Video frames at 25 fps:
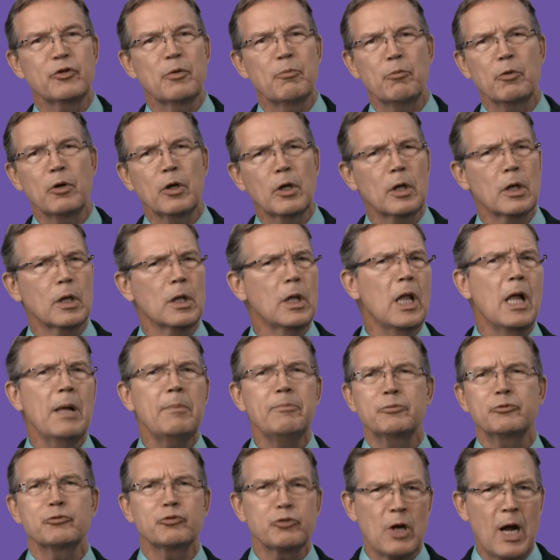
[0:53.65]
from
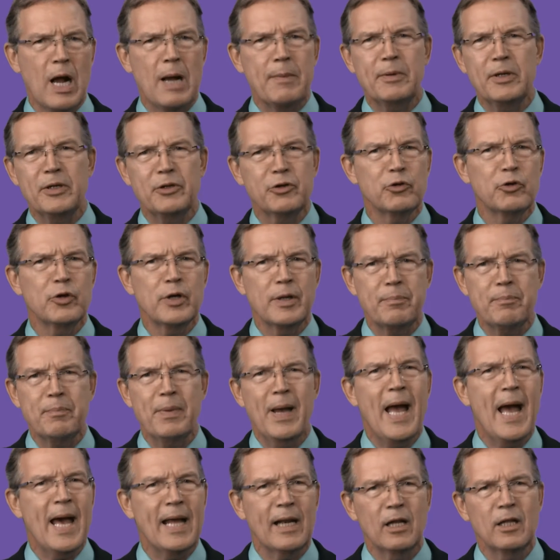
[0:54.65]
club trauma during
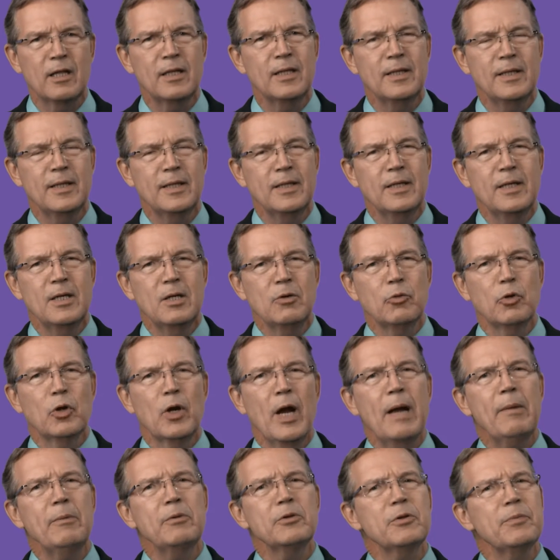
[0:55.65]
battle
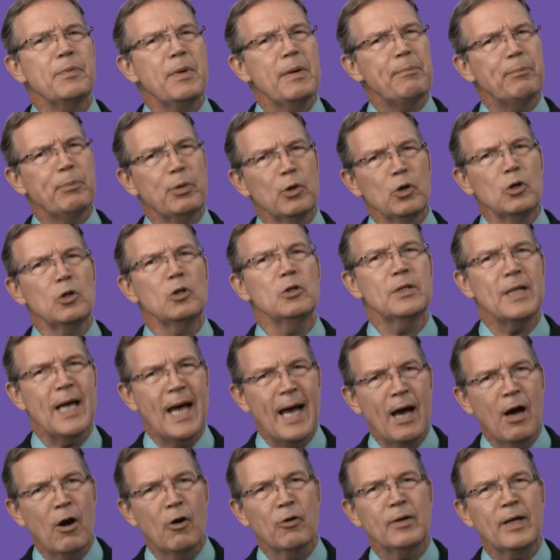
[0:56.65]
were able to be pulled
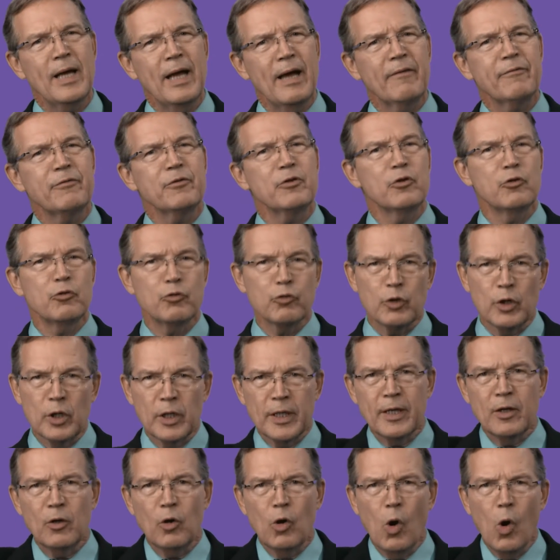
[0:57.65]
out after
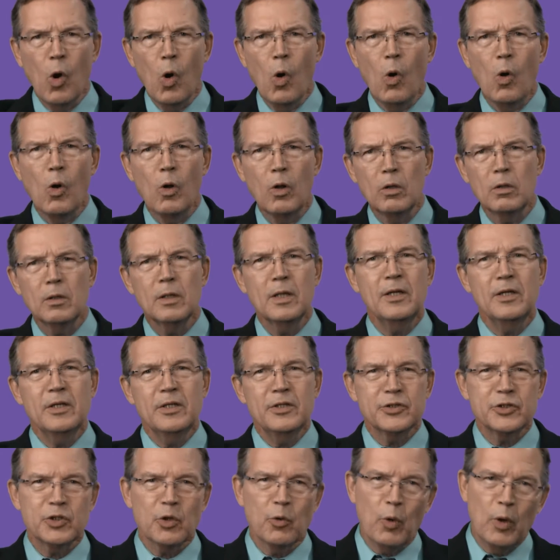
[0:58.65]
drilling a hole
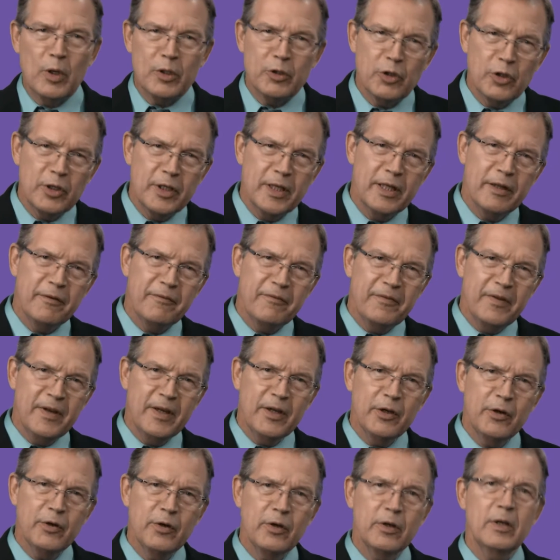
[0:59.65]
so one could get a
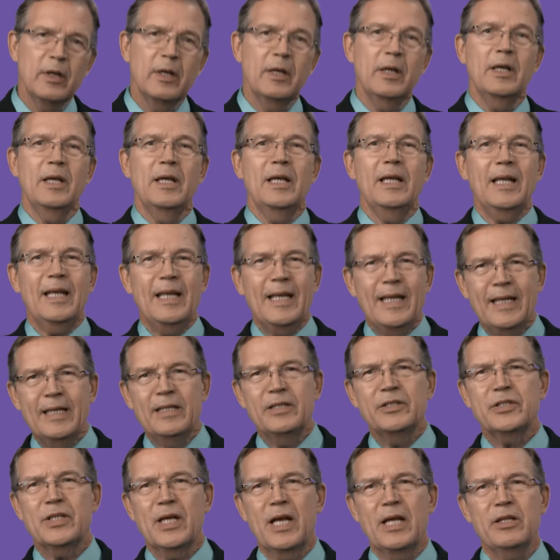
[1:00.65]
finger
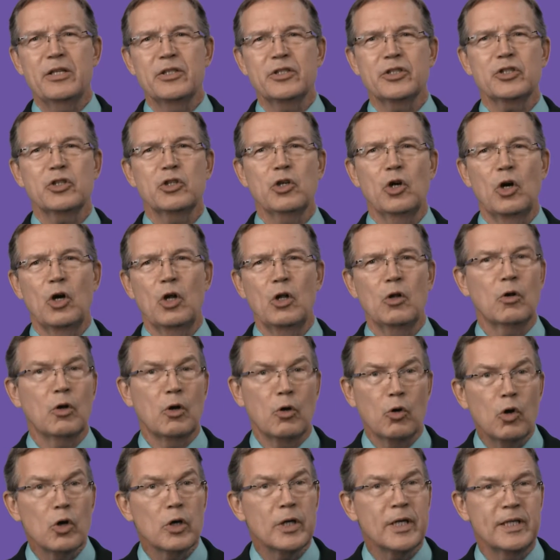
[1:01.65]
inside the skull or
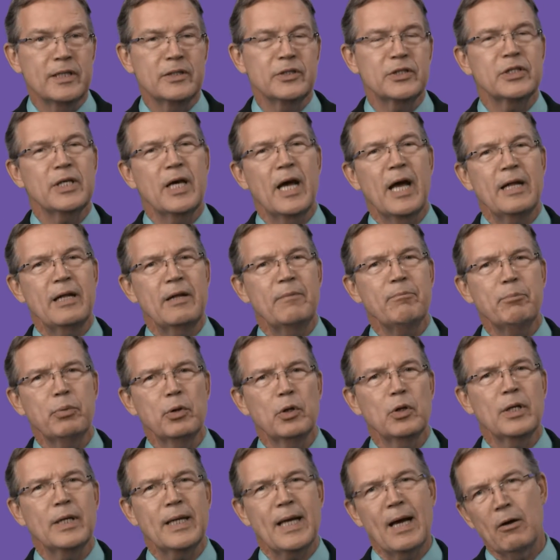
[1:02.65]
a hook inside and
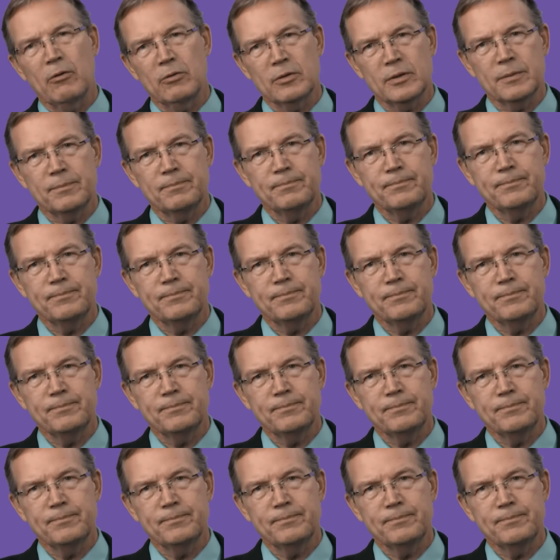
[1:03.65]
pull it out.